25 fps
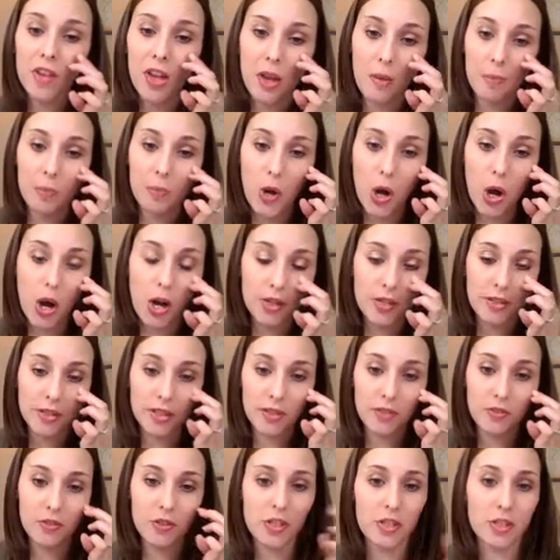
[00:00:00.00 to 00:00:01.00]
and
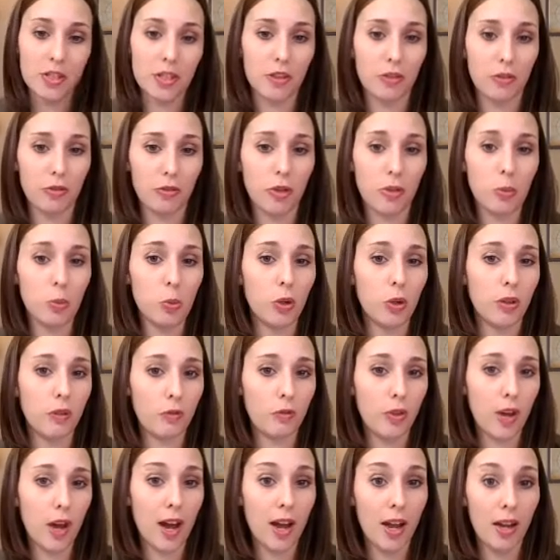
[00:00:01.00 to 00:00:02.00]
positive
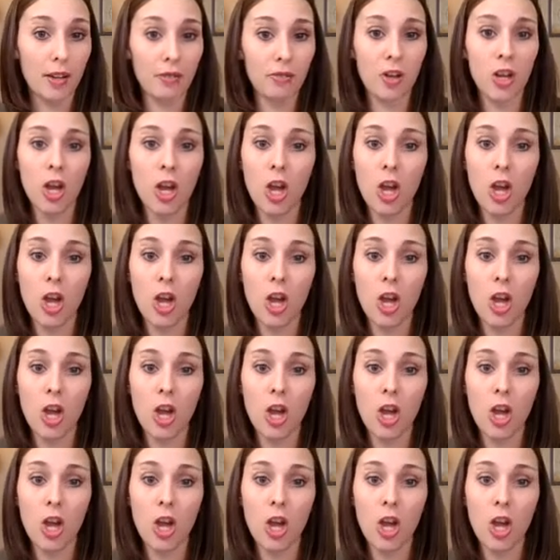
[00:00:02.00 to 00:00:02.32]
63.5.